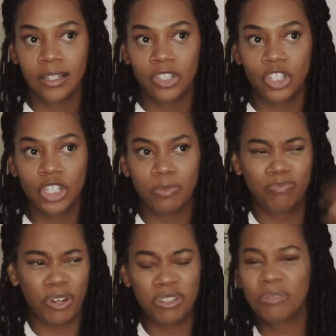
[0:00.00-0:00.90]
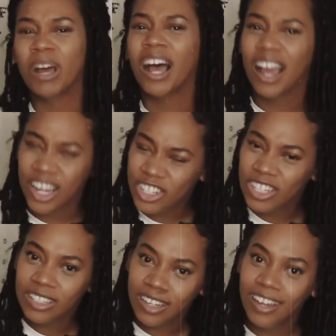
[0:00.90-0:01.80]
just personal
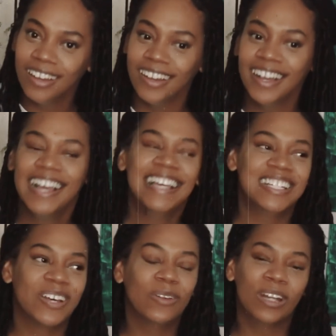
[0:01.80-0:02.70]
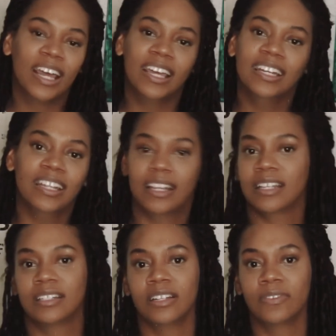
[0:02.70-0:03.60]
hygiene, don't let any of
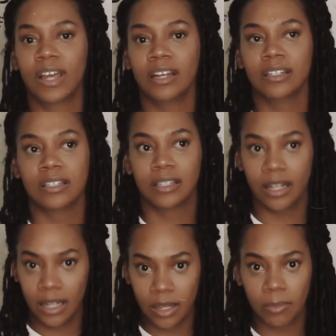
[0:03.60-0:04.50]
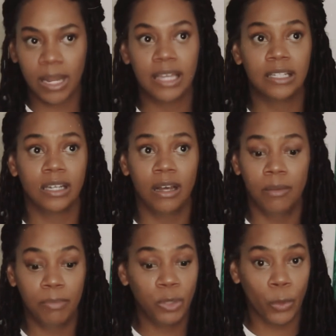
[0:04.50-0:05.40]
that stuff kind of slip.
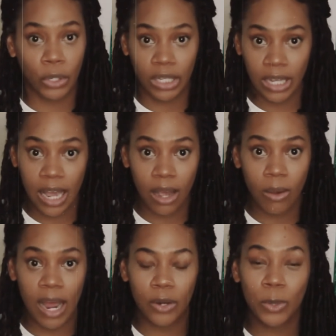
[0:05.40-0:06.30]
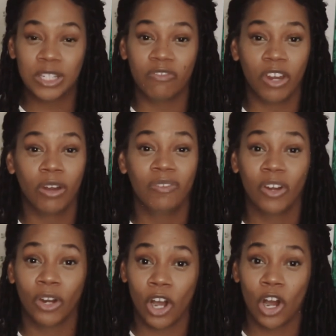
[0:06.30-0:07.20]
Be working out. I know it's very,
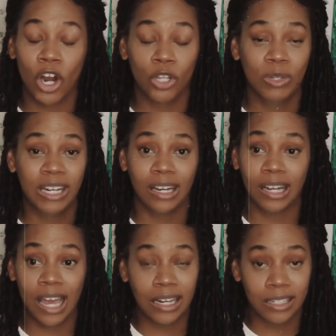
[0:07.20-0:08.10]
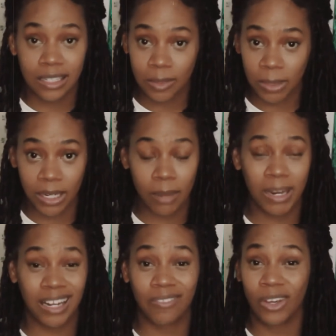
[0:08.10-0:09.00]
very hard. You need a lot of discipline. I'm
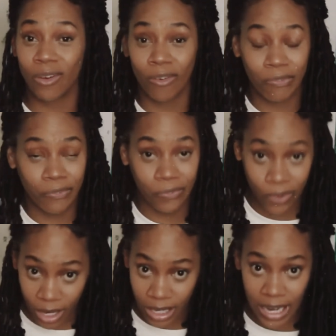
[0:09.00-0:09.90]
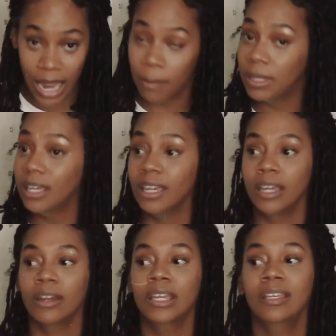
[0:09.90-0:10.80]
not even on front. I be in
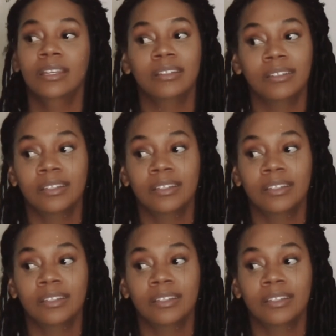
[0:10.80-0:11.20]
here eating